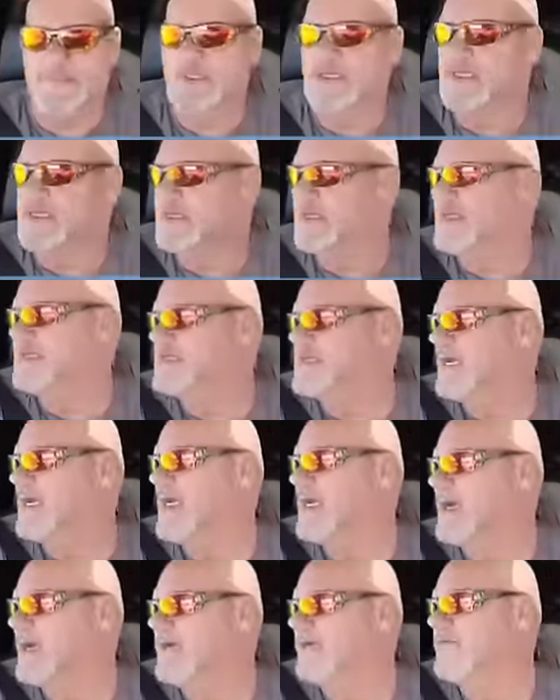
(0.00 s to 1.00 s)
that's kind
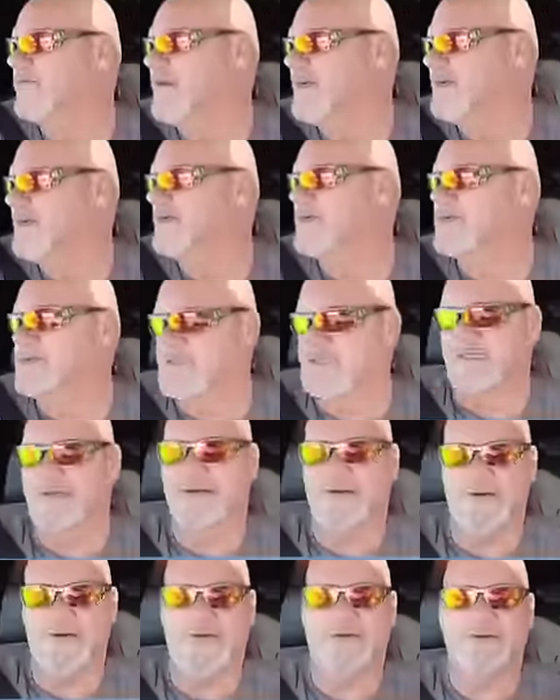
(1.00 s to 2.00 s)
of aggravating, because that
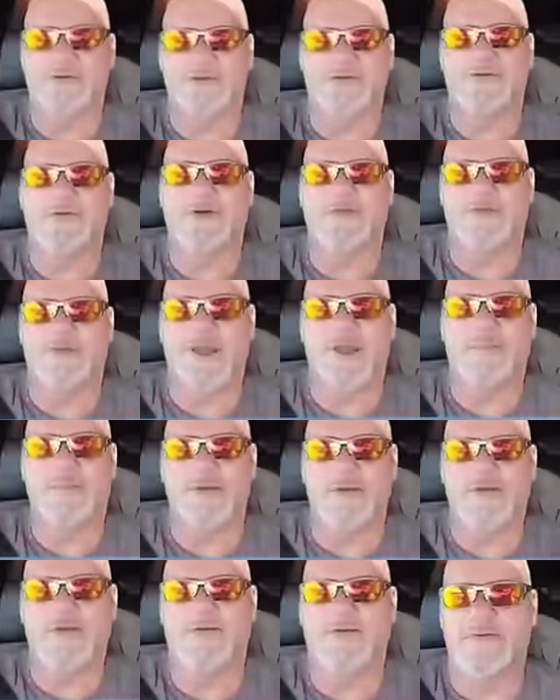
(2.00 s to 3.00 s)
little door is over there flopping
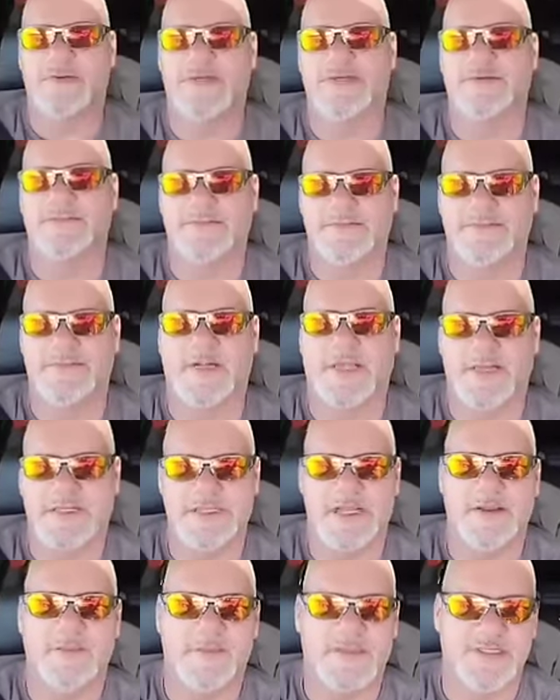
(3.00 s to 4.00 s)
in the wind. I
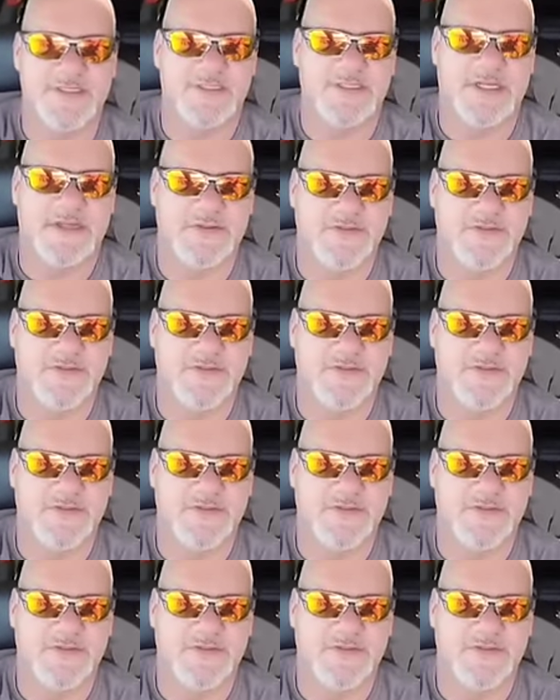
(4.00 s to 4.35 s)
taped it shut